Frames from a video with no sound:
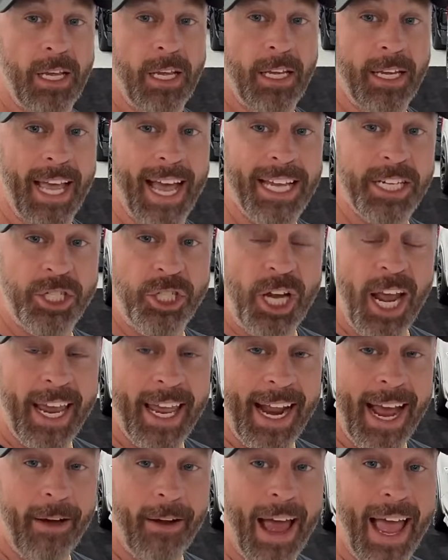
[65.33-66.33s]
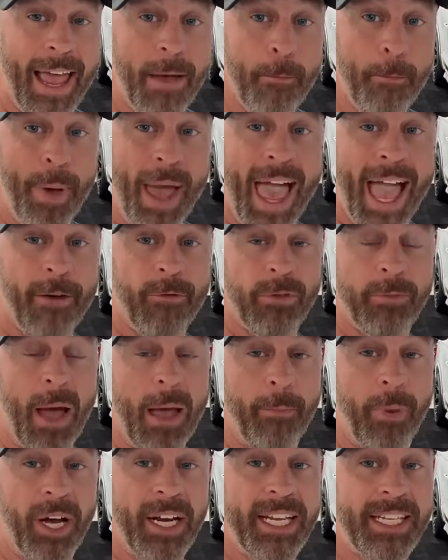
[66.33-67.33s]
Guys, check it out. I am back with my
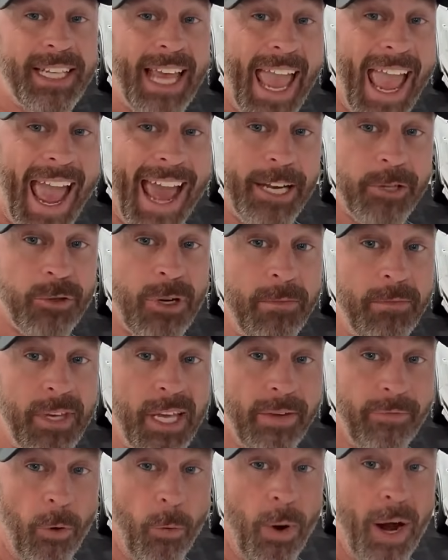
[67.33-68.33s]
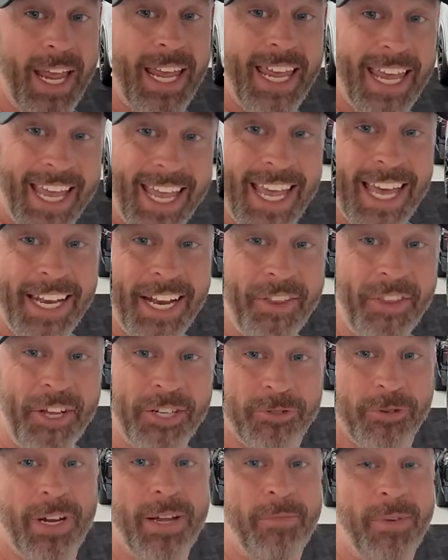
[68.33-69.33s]
buddies at Dream Giveaway in the
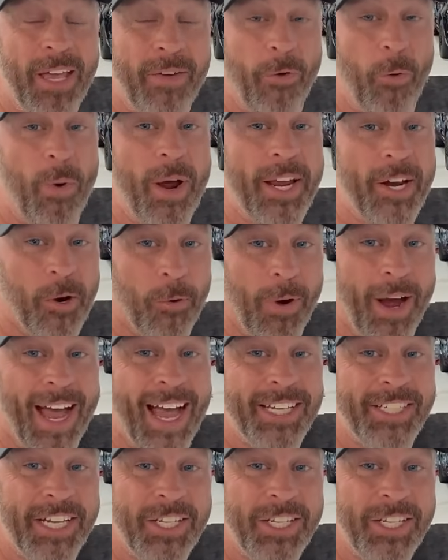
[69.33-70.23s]
Dream Giveaway Garage.